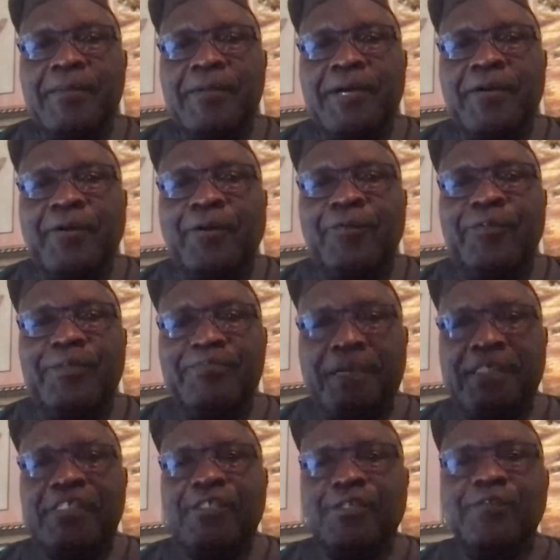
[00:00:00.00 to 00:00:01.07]
uh, on the
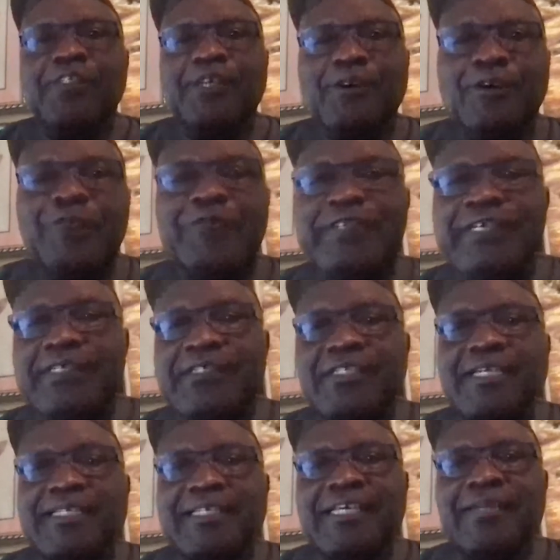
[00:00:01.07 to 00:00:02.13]
basis of the confidence
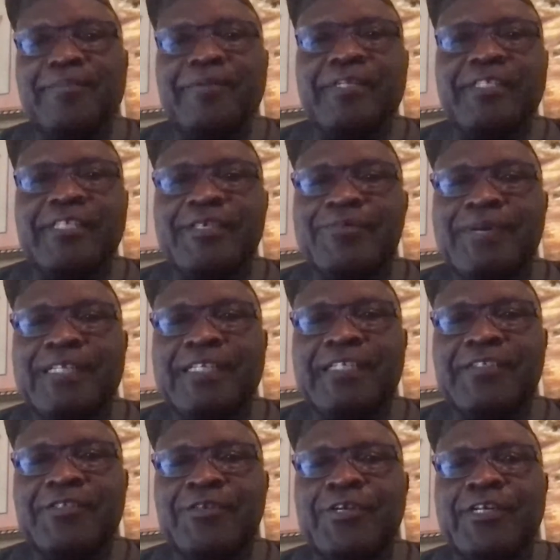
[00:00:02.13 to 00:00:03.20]
that he had built in
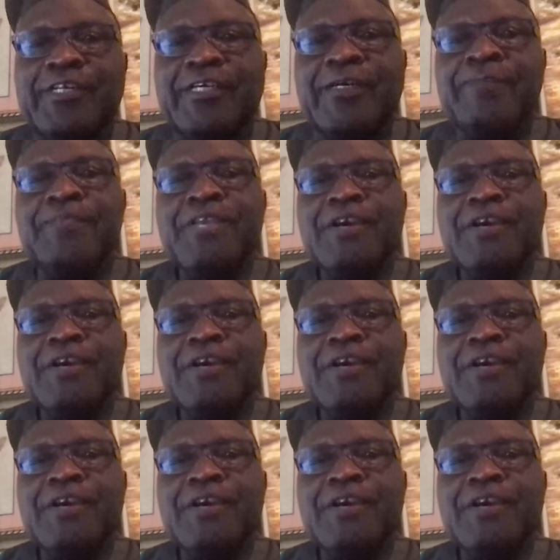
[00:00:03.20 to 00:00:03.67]
matters nuclear